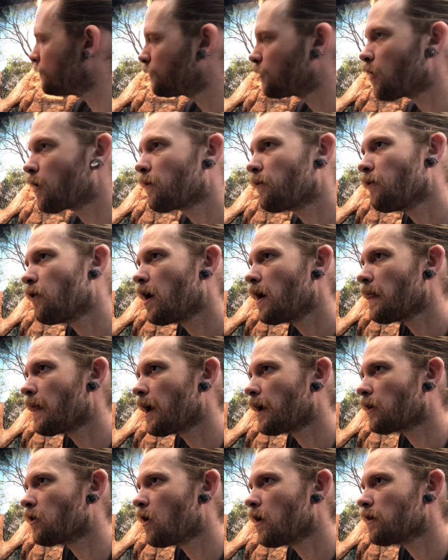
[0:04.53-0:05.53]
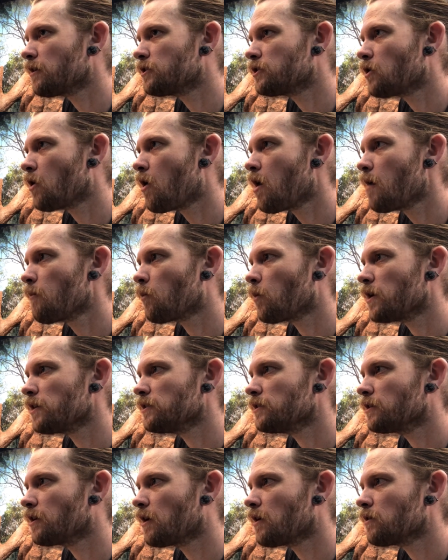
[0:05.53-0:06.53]
got to find that kind of time where
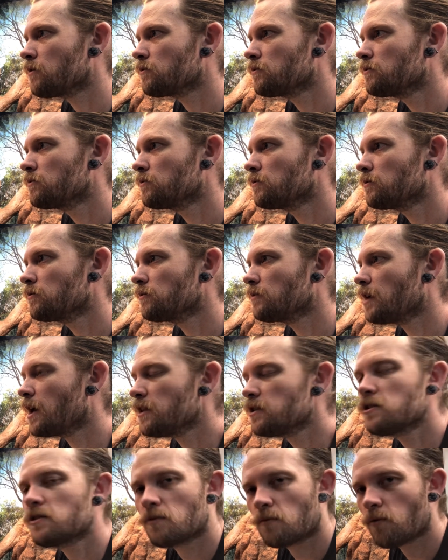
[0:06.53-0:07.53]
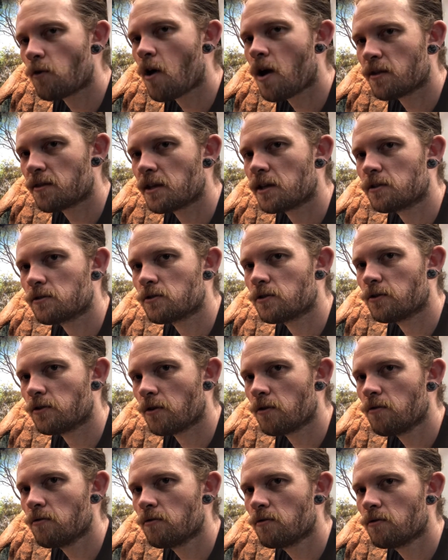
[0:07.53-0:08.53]
you go, it's the right thing to do.